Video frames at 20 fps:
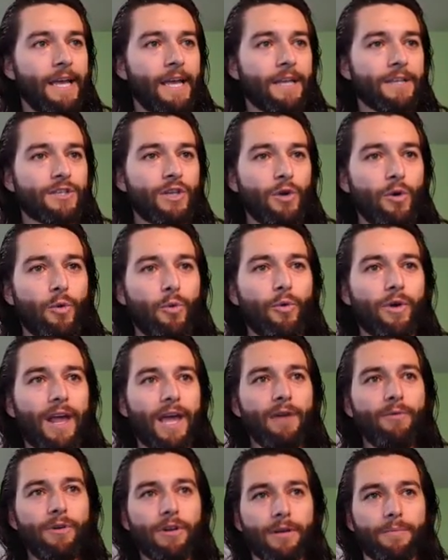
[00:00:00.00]
So what
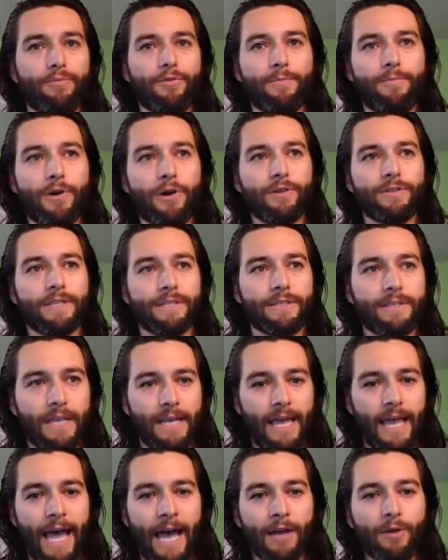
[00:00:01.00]
I want to propose is,
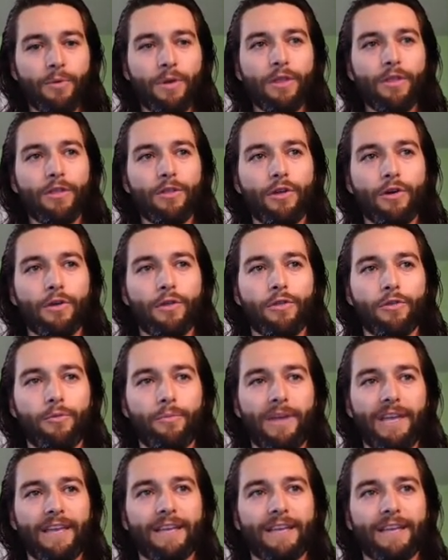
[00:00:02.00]
how do we look through being